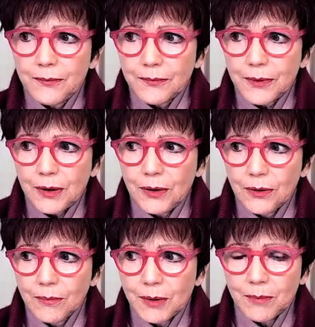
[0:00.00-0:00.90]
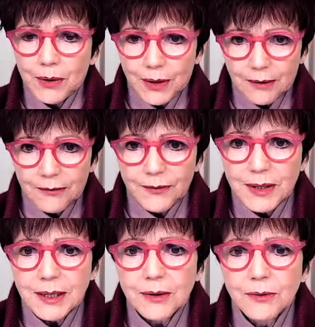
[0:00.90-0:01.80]
human body, a
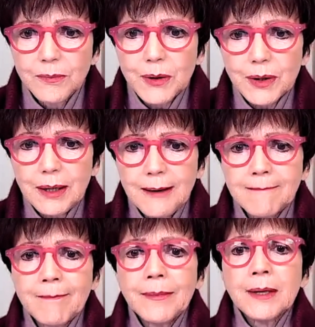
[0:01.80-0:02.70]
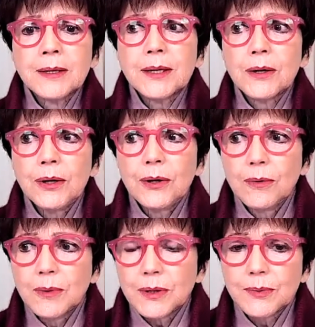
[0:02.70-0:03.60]
physical body, so
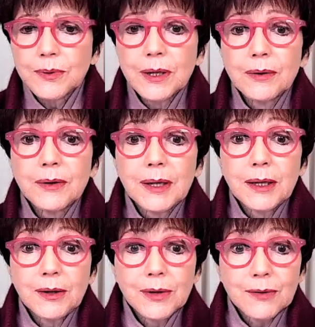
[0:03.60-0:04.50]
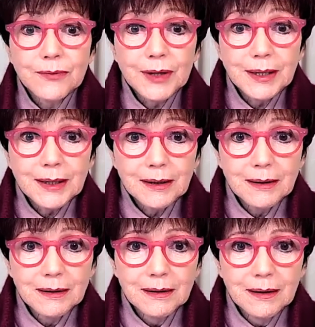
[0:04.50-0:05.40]
humans would know that they're user-friendly.
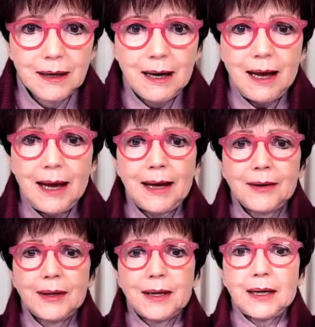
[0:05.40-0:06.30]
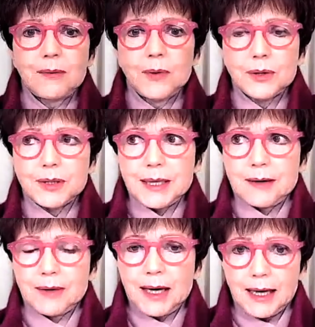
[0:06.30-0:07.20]
And they wanted to have
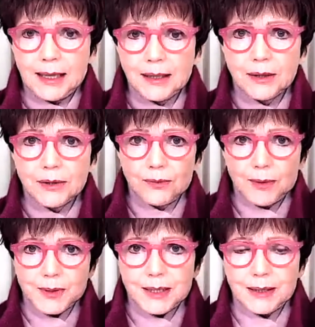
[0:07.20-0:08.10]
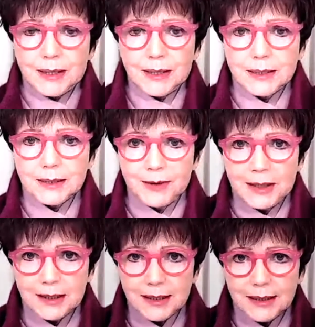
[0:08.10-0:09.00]
a halo to represent their
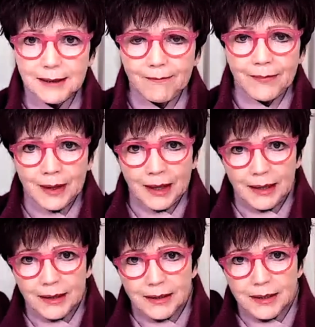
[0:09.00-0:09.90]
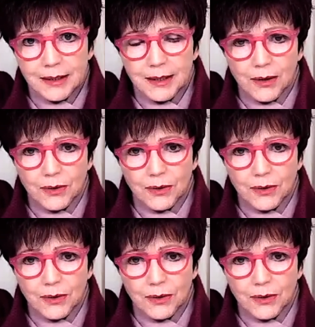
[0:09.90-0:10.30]
divinity and a soul